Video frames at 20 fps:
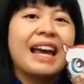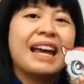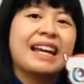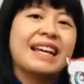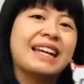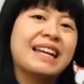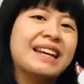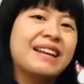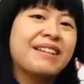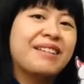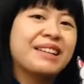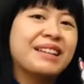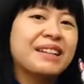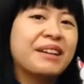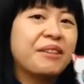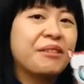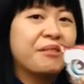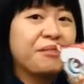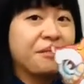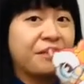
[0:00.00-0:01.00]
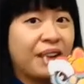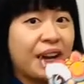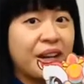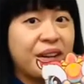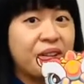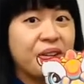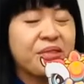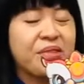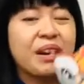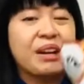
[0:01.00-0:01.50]
Hear the
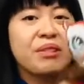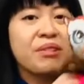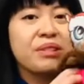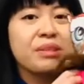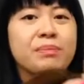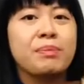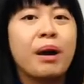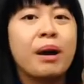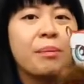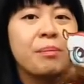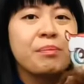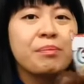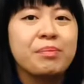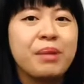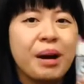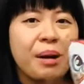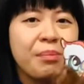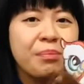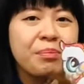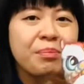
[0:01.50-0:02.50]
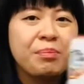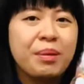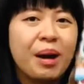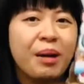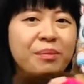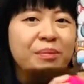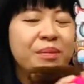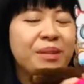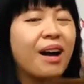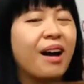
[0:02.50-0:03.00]
firecrackers pop, pop,
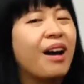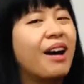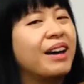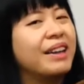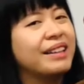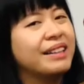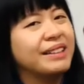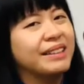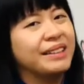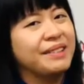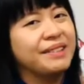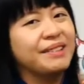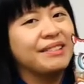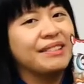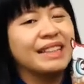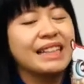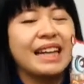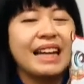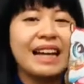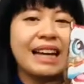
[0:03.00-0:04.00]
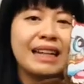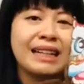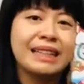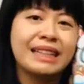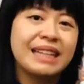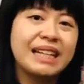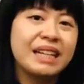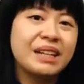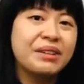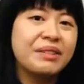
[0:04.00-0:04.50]
pop on Lunar
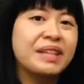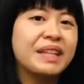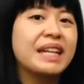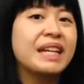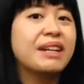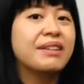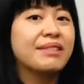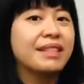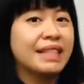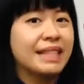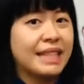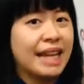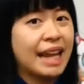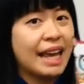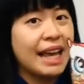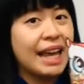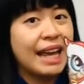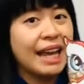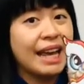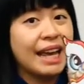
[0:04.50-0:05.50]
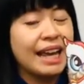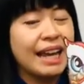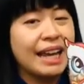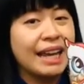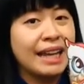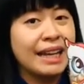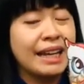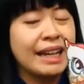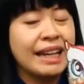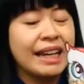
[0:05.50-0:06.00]
New Year's
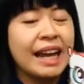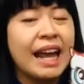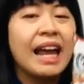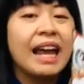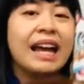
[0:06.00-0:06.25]
Day.